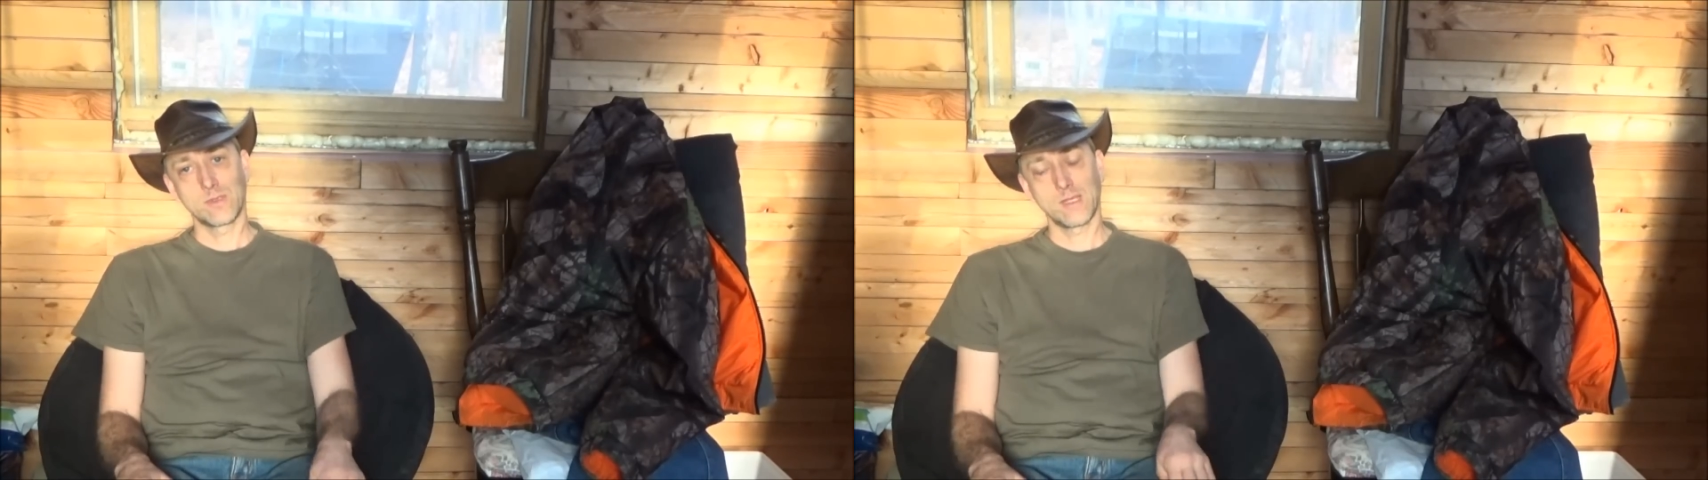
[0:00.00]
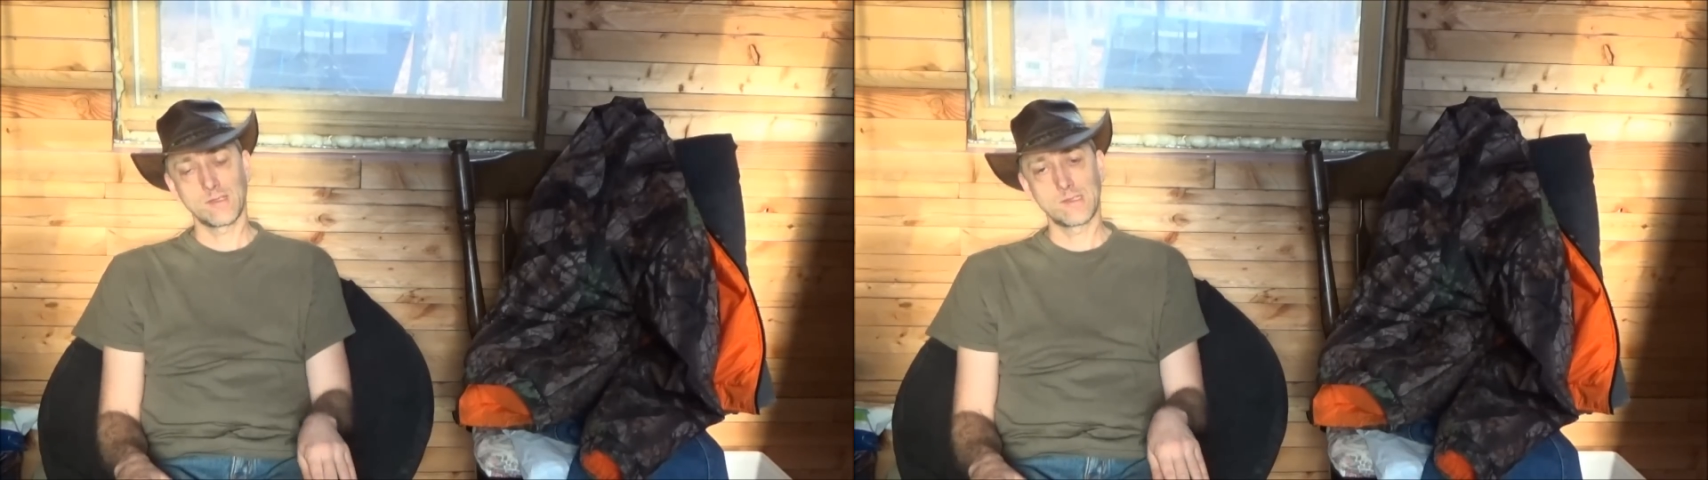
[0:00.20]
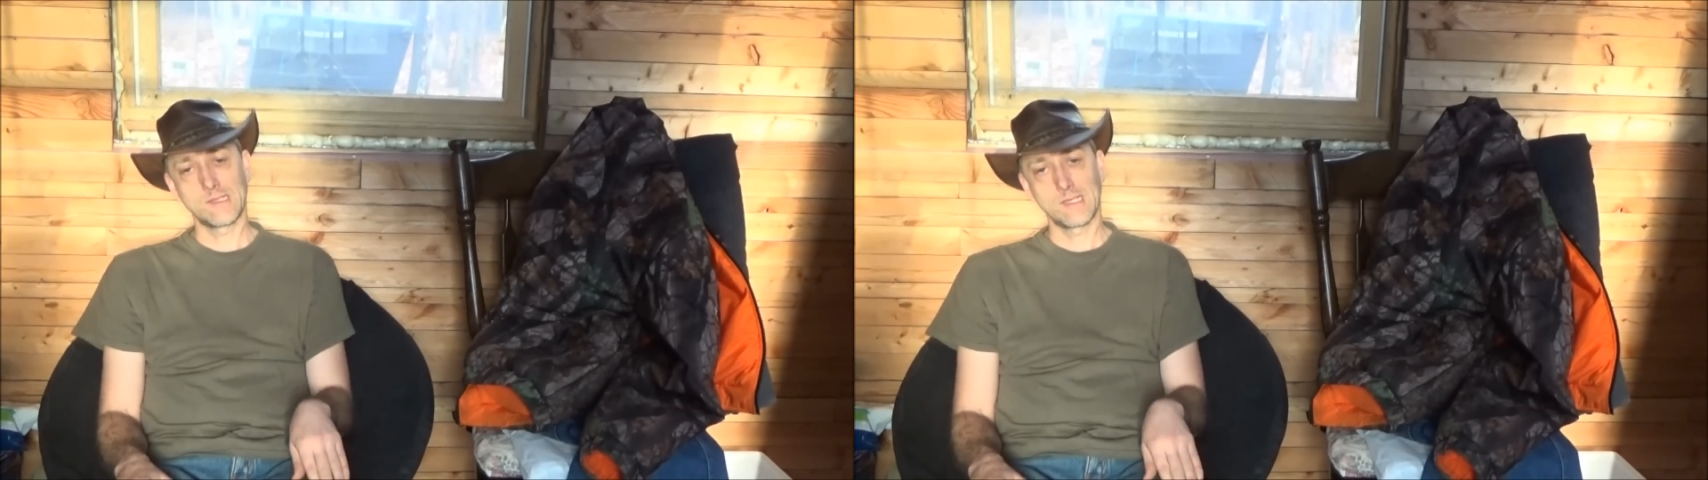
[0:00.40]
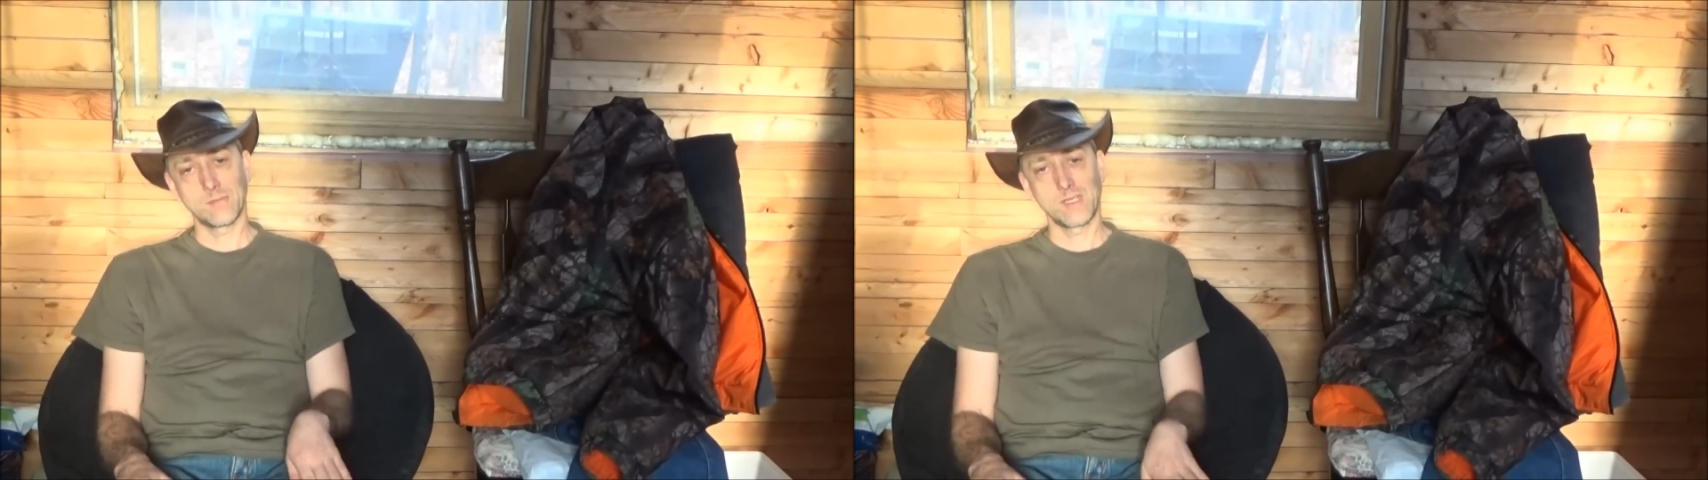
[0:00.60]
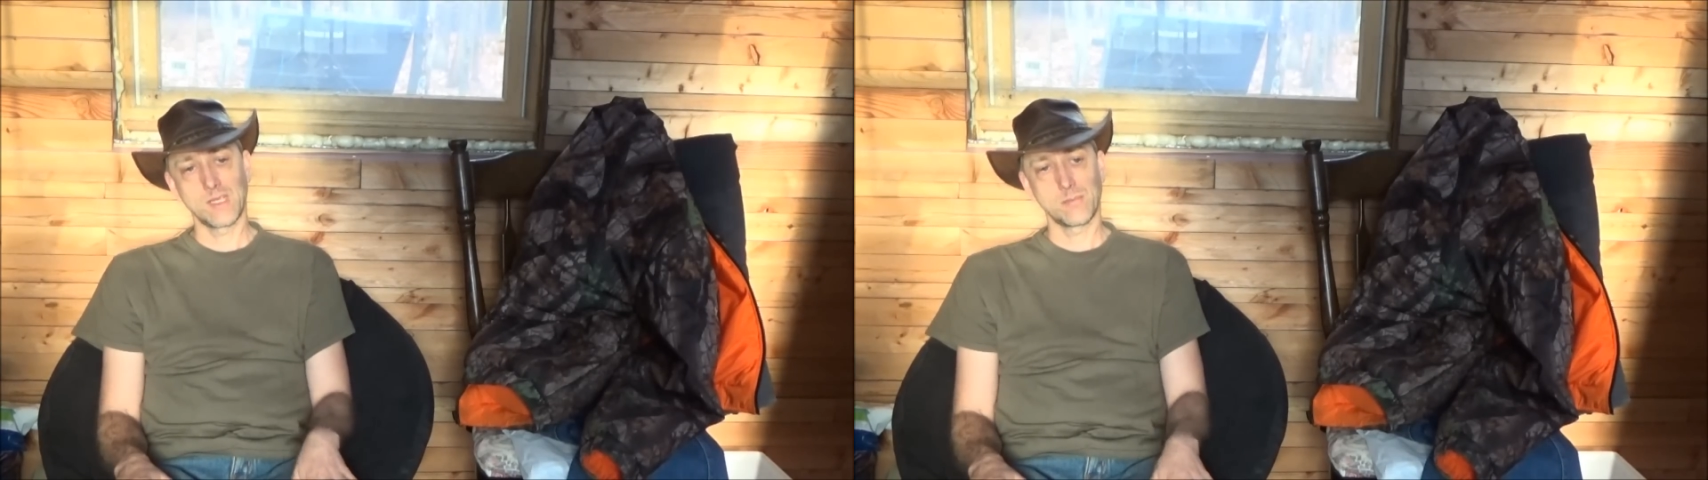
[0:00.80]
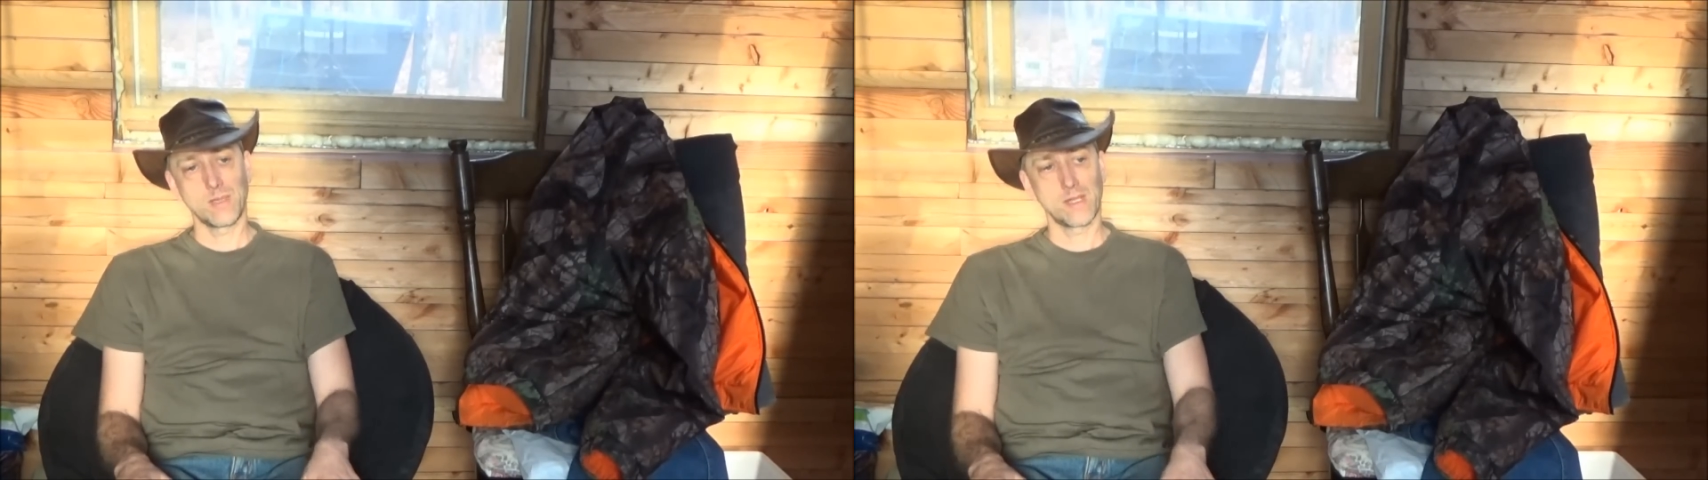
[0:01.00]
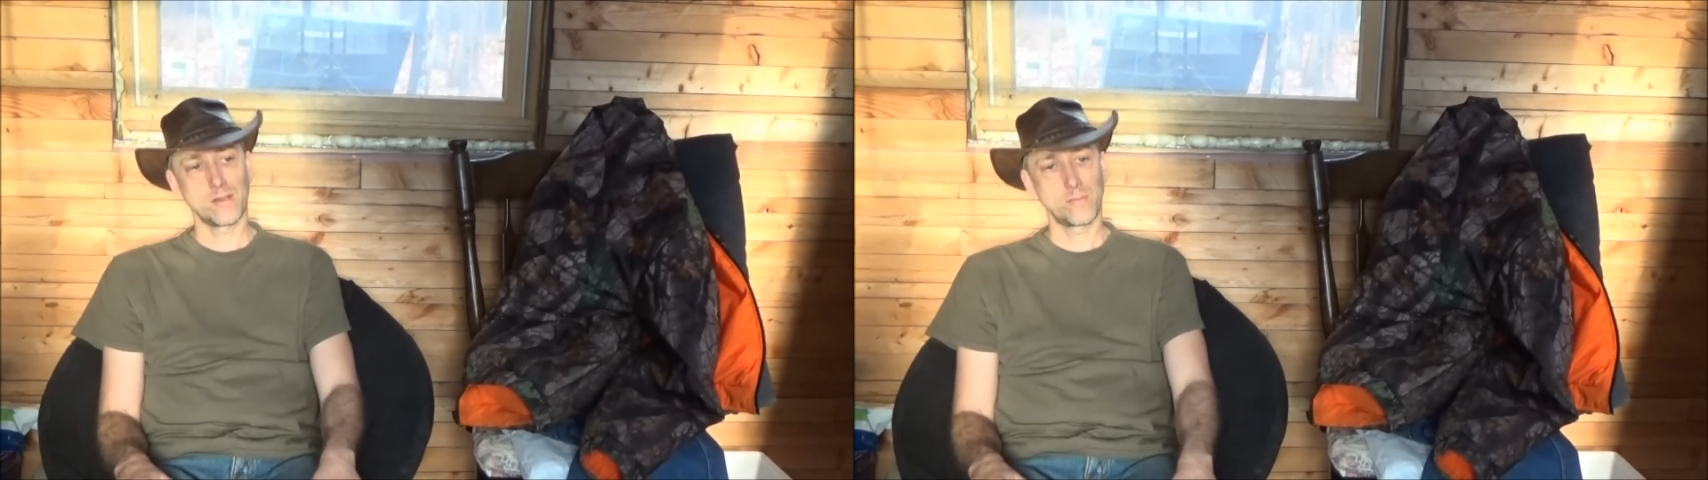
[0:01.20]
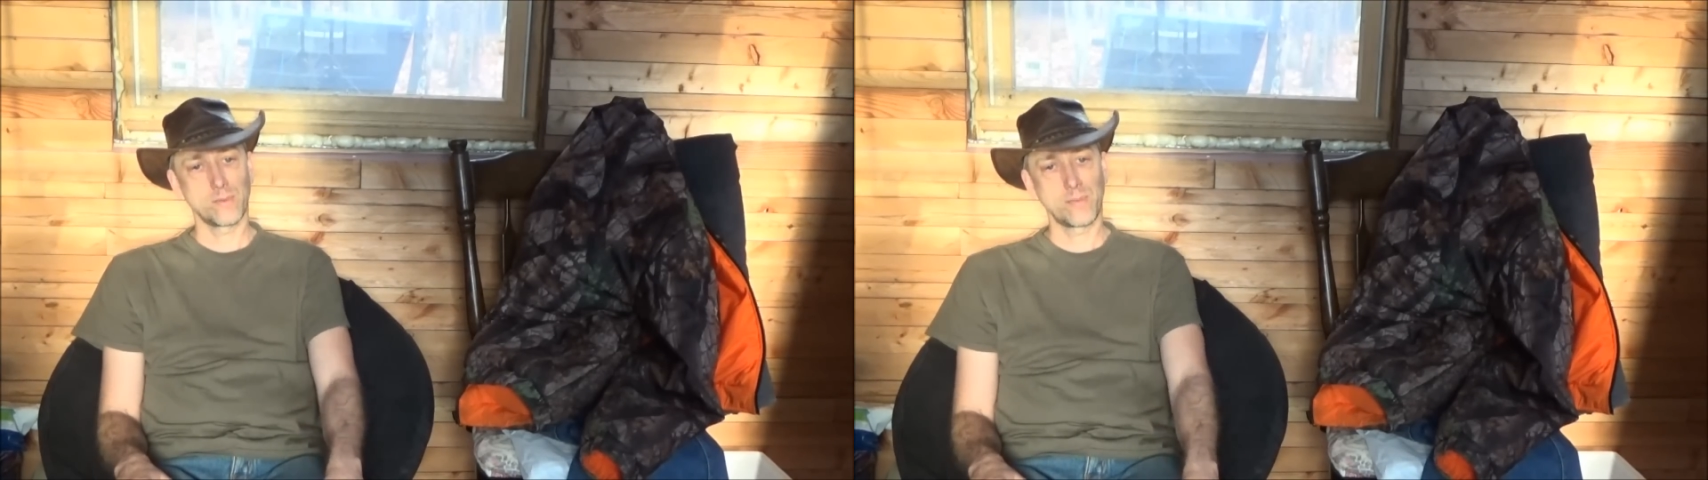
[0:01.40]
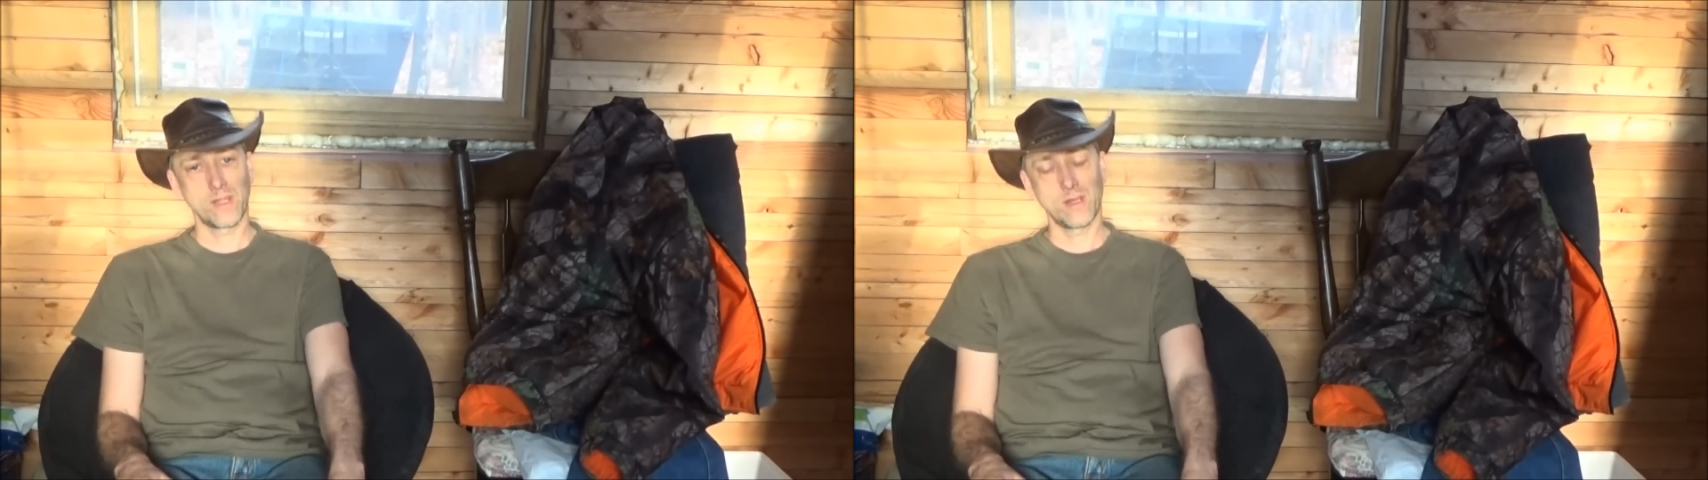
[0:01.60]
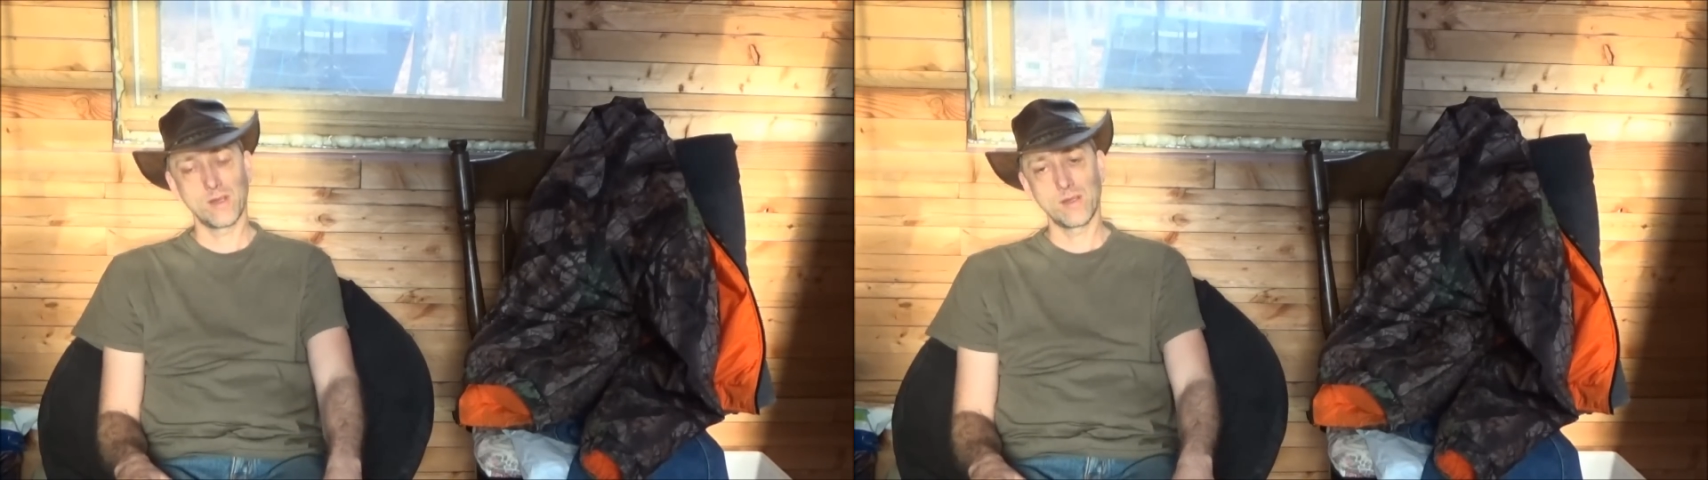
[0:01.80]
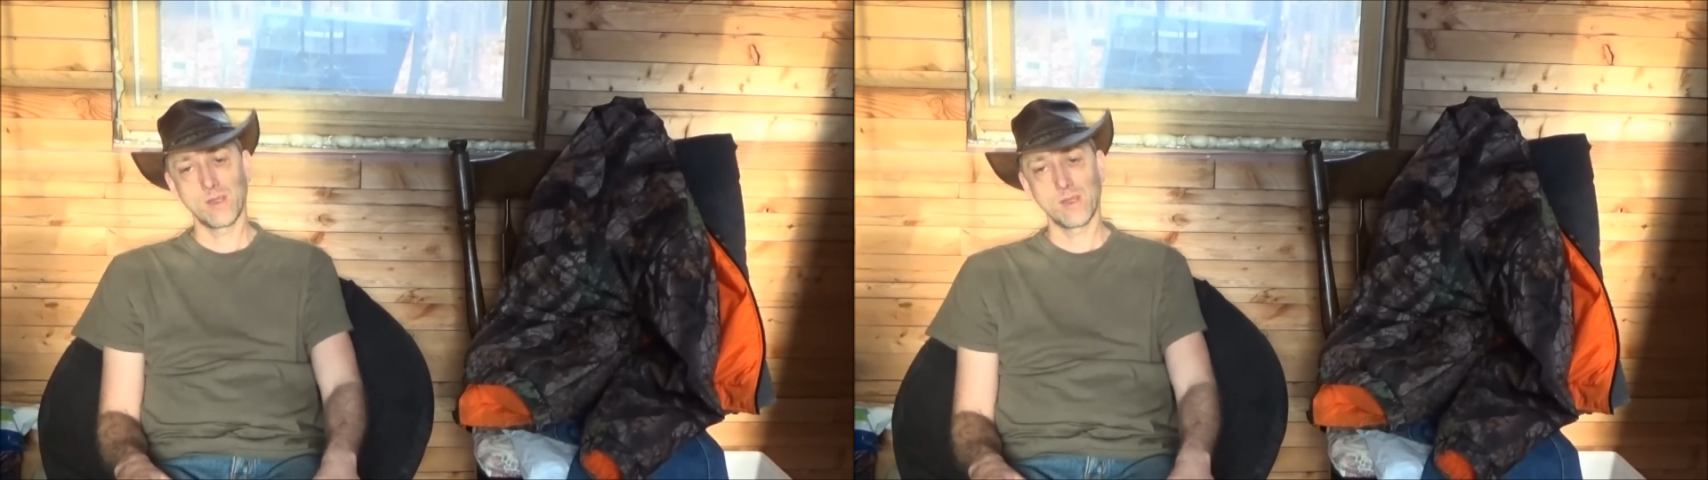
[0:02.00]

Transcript: days to get me that battery prepared.